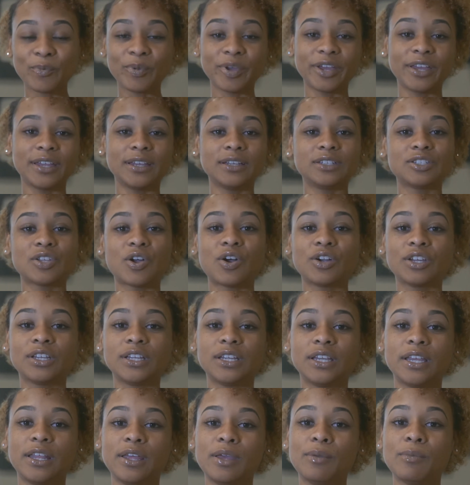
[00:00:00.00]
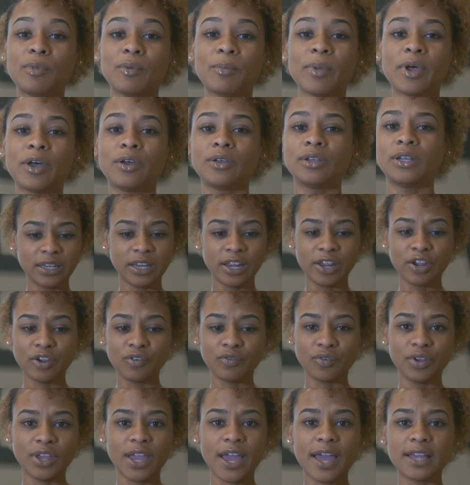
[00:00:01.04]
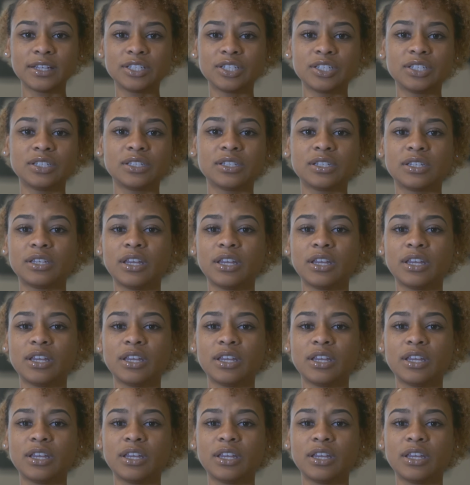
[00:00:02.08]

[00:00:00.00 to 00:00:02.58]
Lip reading: but talking to them about their reactions